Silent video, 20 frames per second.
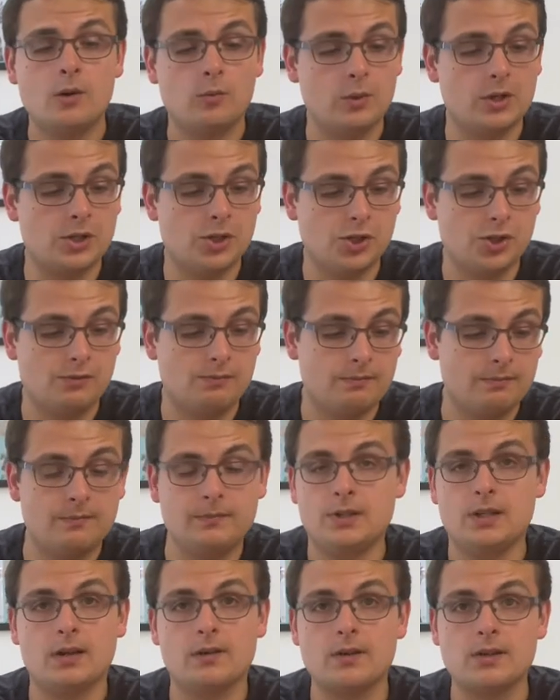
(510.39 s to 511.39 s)
which,
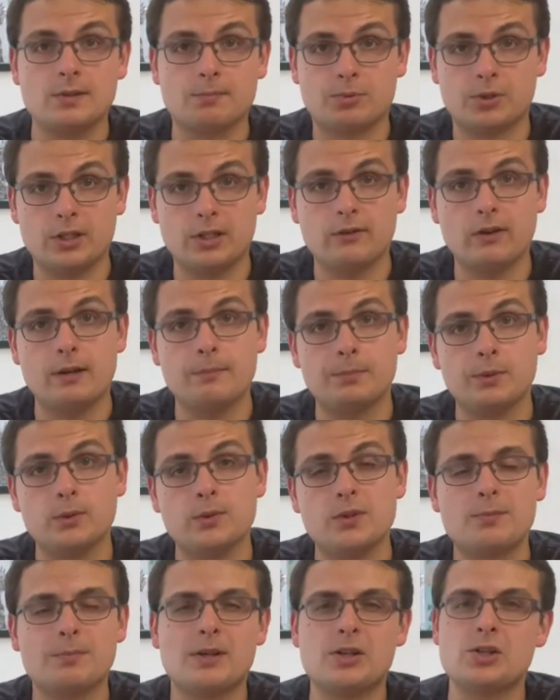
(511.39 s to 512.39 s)
you know, is a pretty great
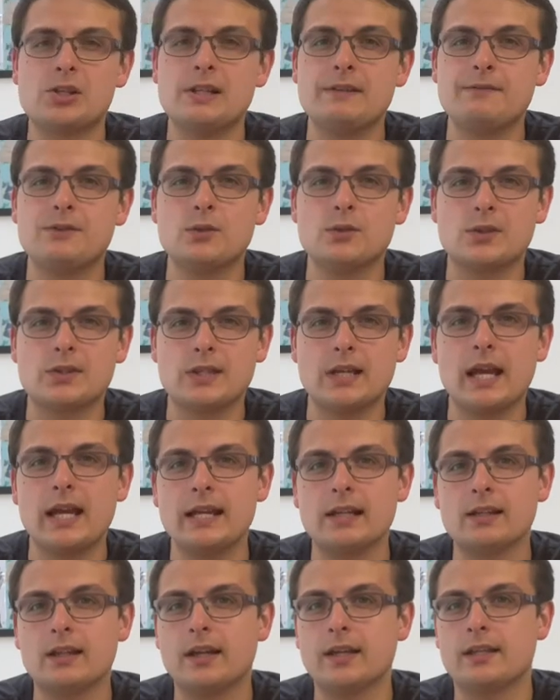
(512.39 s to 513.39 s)
boon, especially if you're
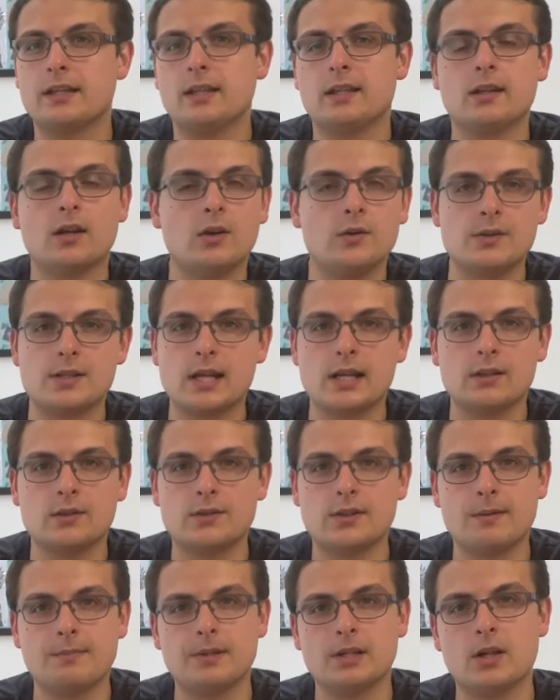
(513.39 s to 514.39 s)
staying like in a hotel or
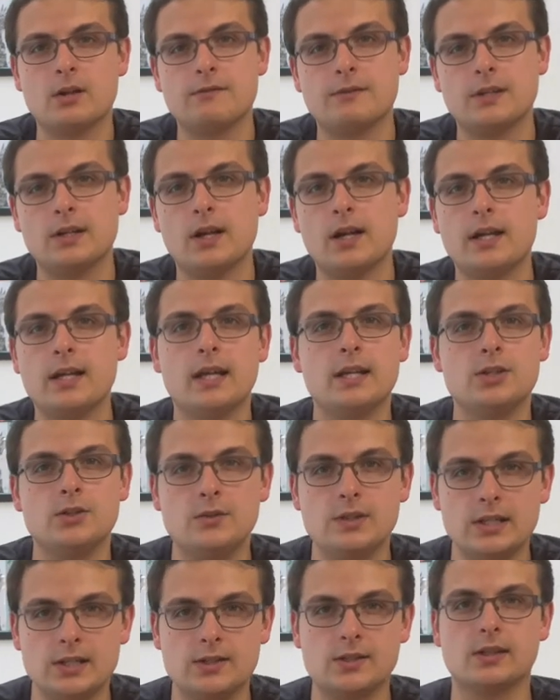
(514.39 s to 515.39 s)
something overnight and you
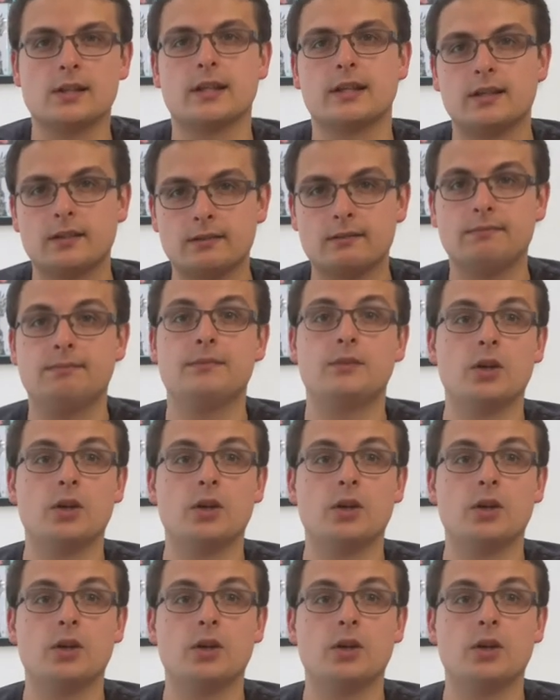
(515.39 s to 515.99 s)
need to like